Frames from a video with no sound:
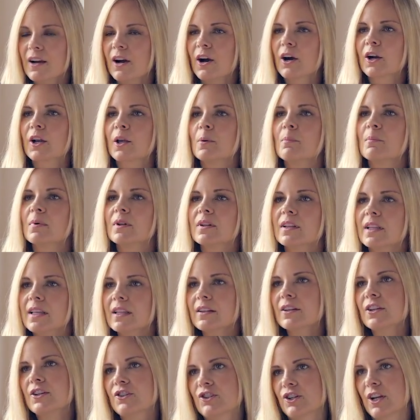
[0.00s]
are
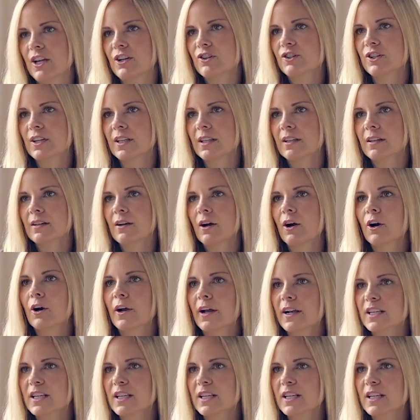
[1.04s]
completely changing our